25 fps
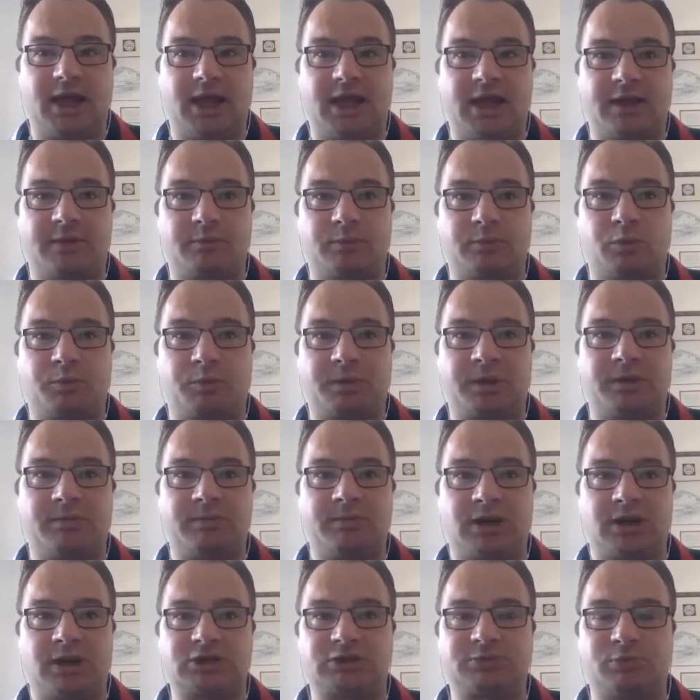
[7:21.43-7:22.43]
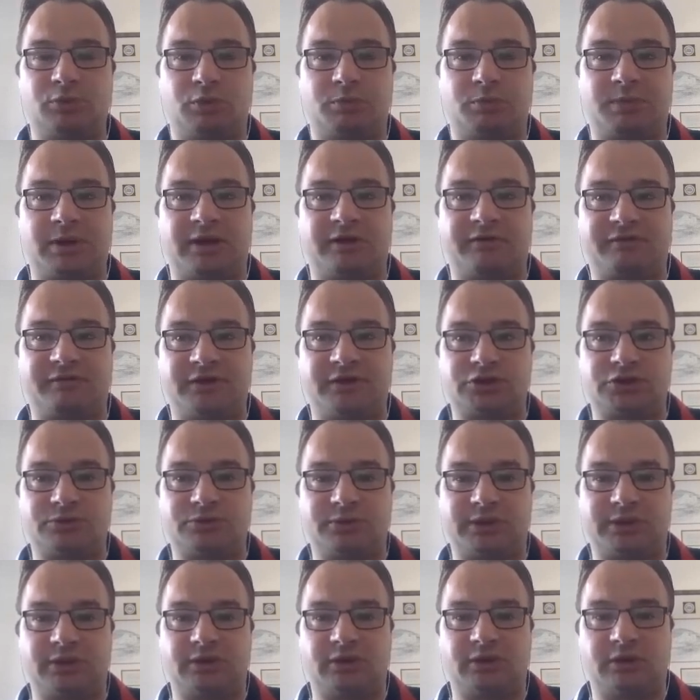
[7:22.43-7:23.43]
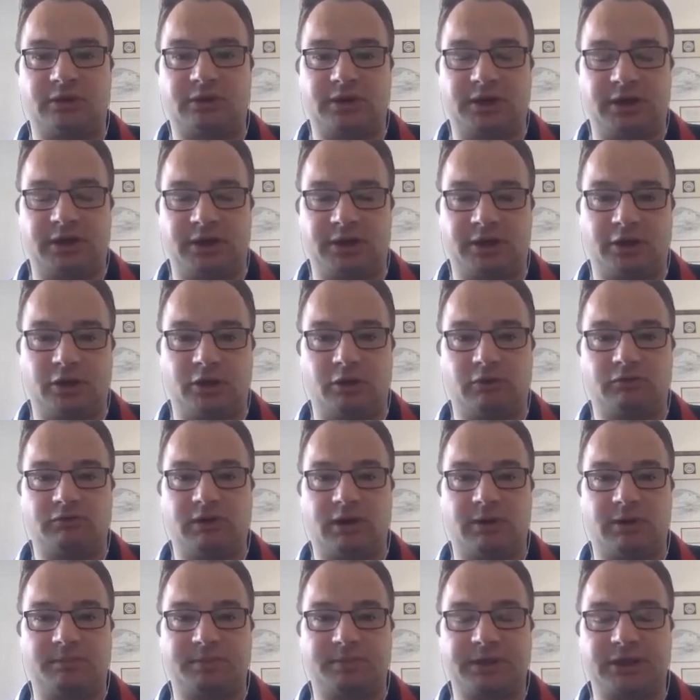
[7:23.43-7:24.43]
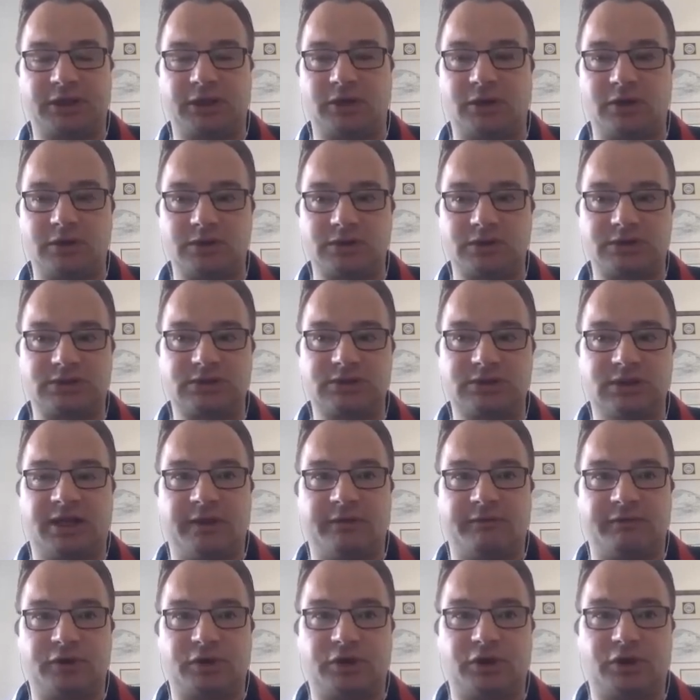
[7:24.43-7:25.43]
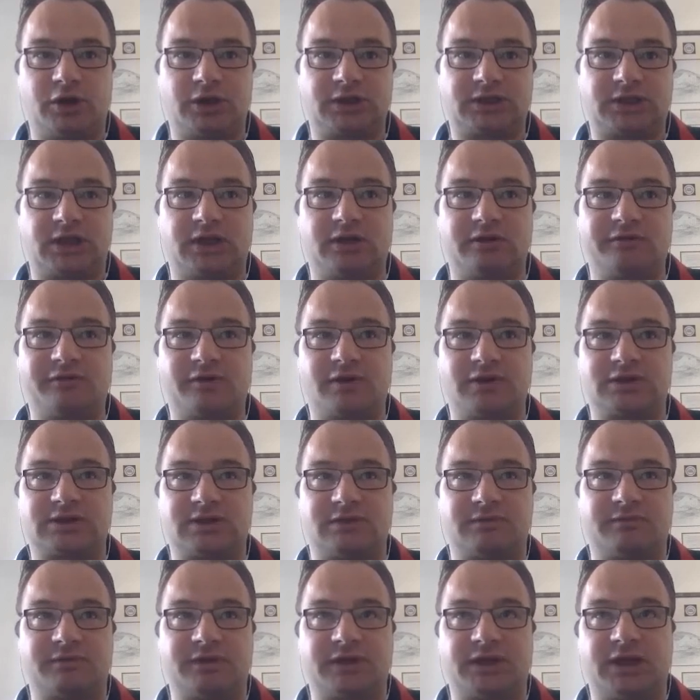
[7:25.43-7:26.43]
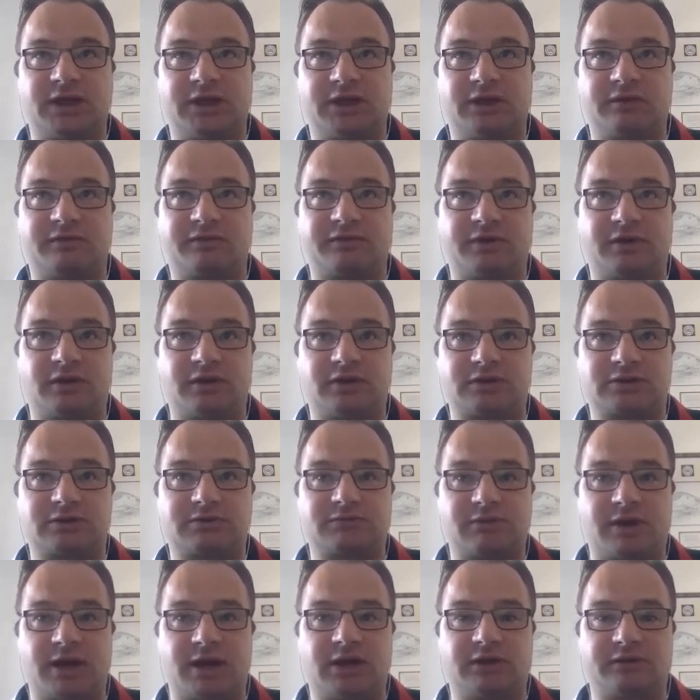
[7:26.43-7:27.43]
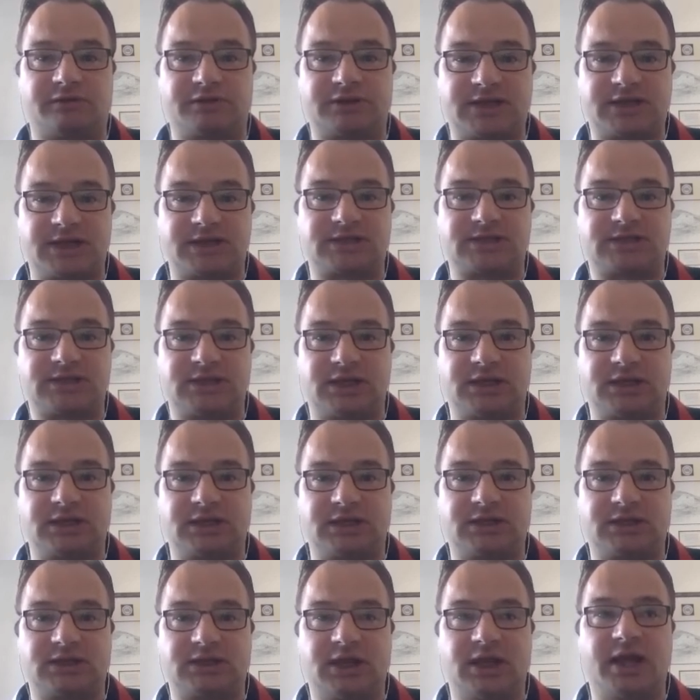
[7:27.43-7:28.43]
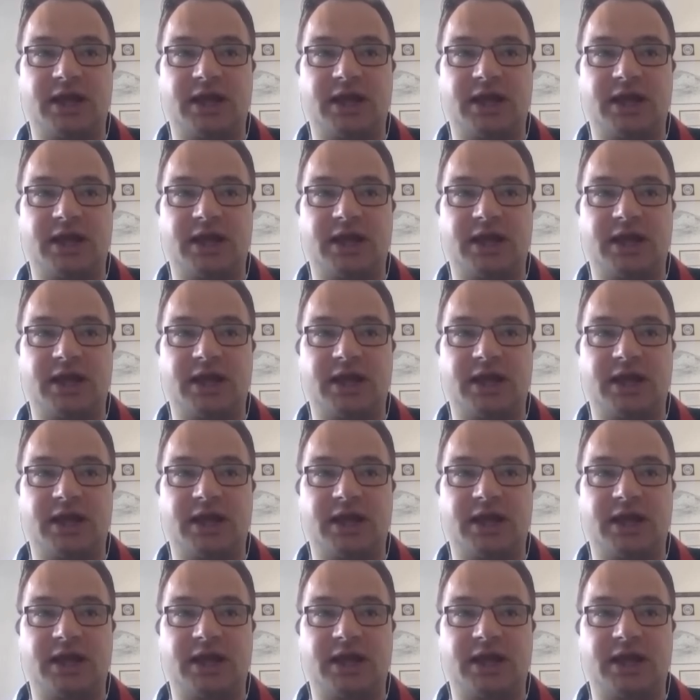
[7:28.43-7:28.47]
it will be much more beneficial in the long run, because if you can identify something in the first round of testing,